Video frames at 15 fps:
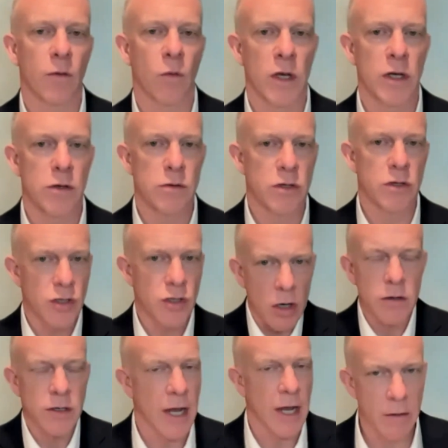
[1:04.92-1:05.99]
when you
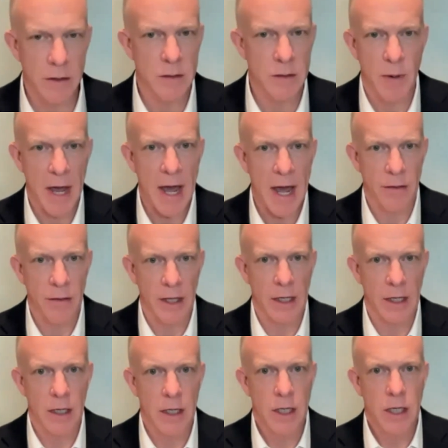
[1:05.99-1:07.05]
start down this path.
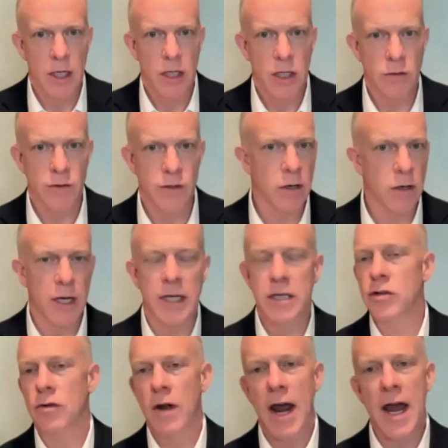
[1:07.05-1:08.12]
Like you start
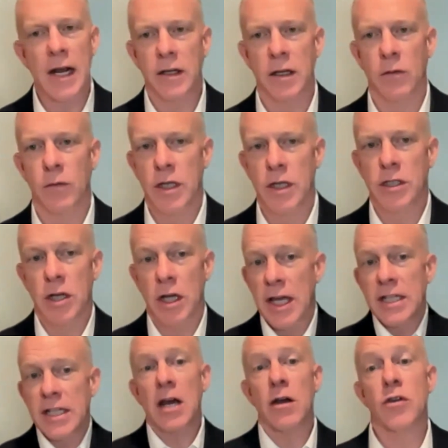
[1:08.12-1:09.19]
interacting with each other.
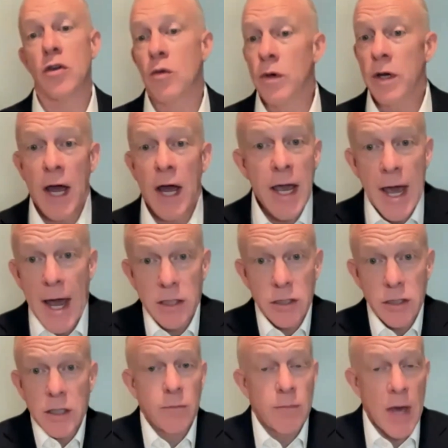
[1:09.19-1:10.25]
That's how you and I
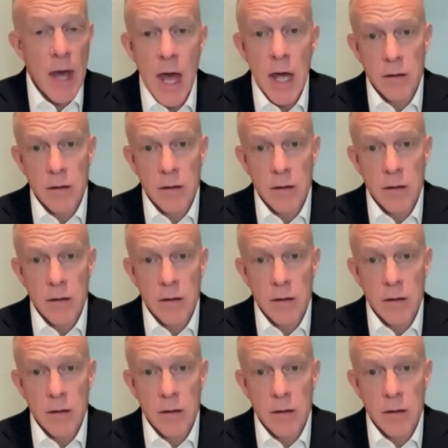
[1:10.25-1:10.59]
actually met.